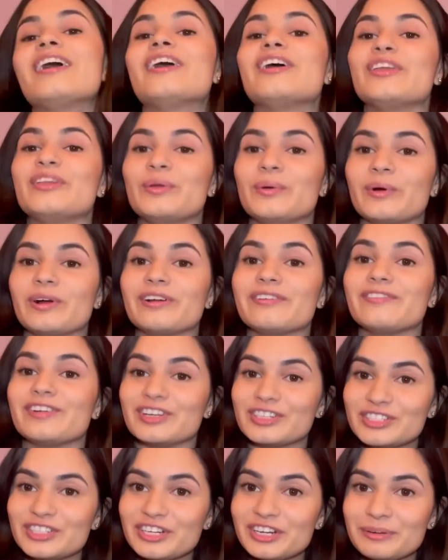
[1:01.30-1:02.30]
your
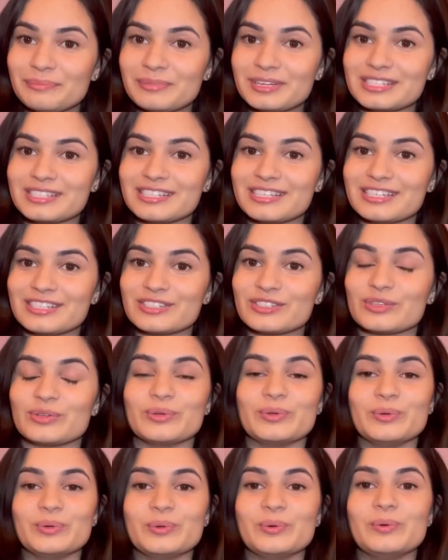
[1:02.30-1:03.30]
first year in business,
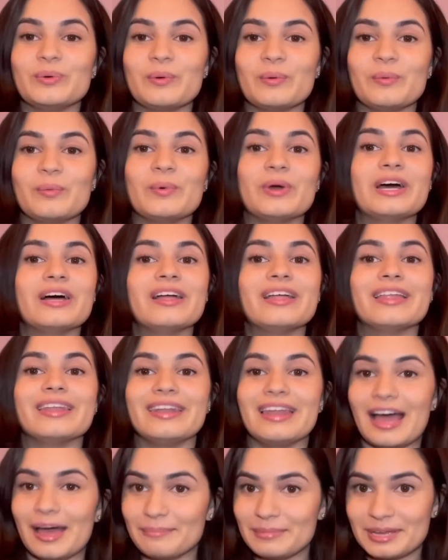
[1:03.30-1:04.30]
you will
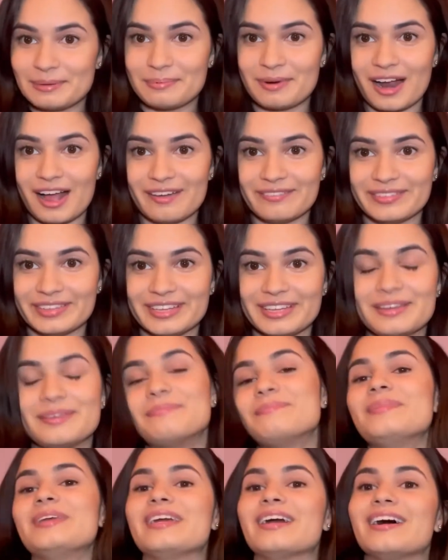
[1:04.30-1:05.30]
not make profit
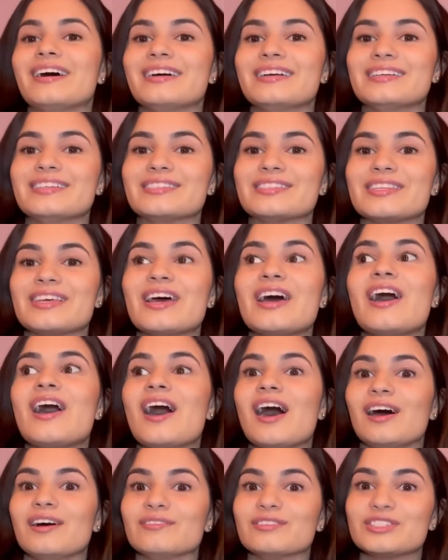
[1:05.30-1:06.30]
because
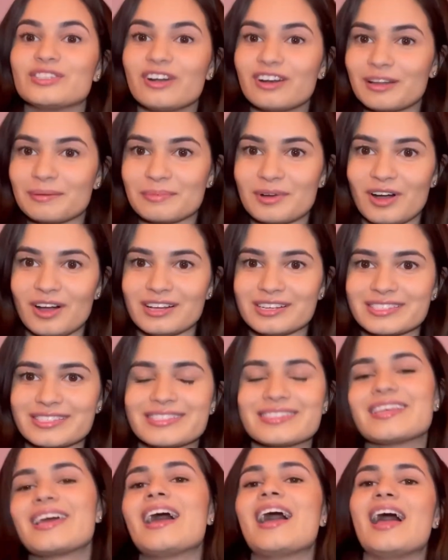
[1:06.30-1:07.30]
of startup costs.
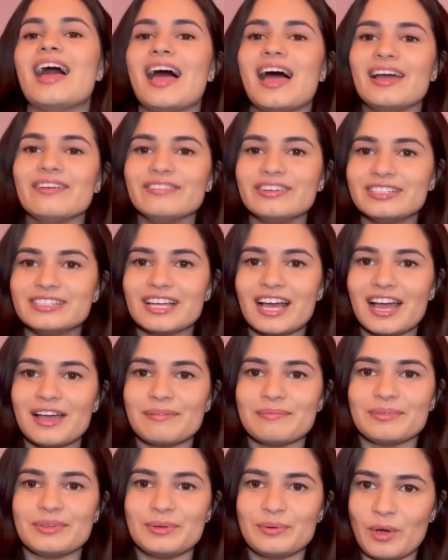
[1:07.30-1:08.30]
Every time
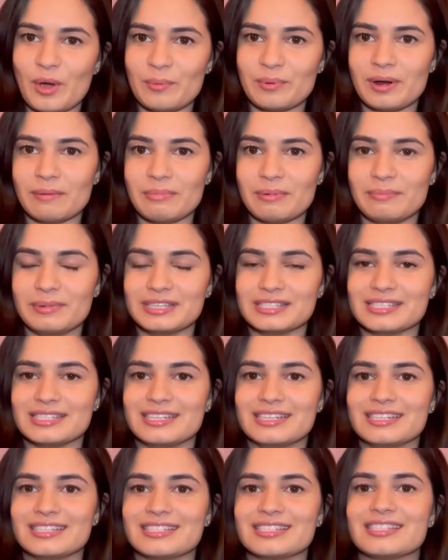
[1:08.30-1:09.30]
you open up a
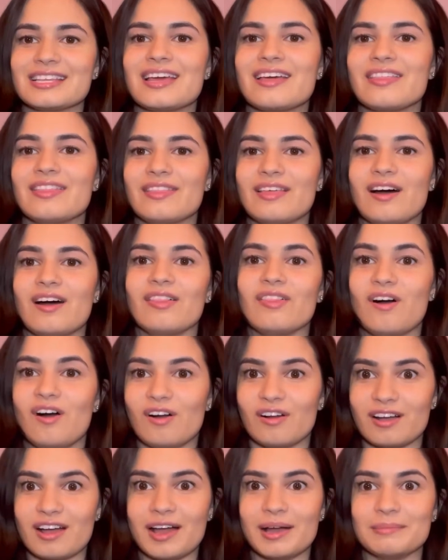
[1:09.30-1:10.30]
business, along
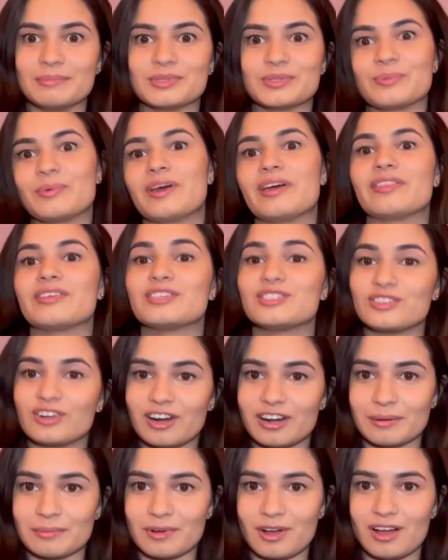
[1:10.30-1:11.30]
comes with
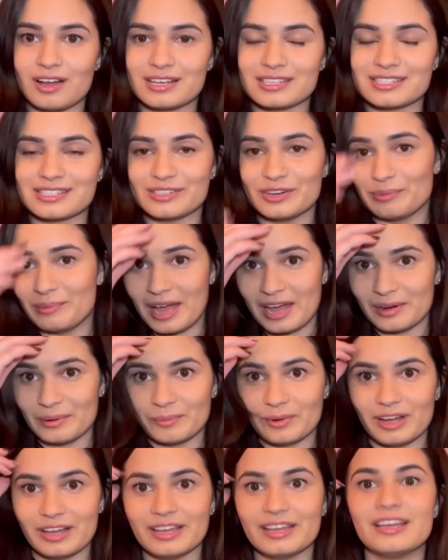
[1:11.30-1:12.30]
startup costs, no matter
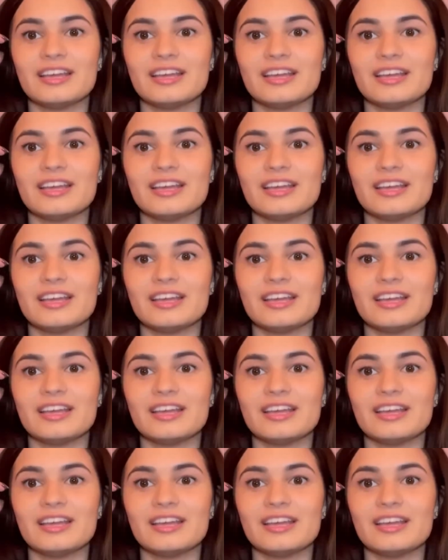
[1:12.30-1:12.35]
what.